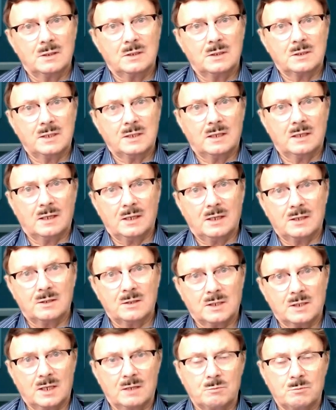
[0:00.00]
send
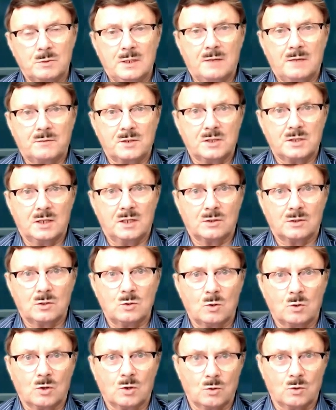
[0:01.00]
letters out. We have to send the
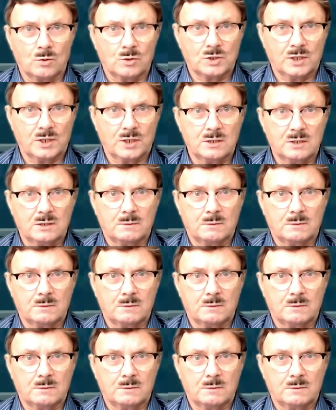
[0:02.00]
court orders out.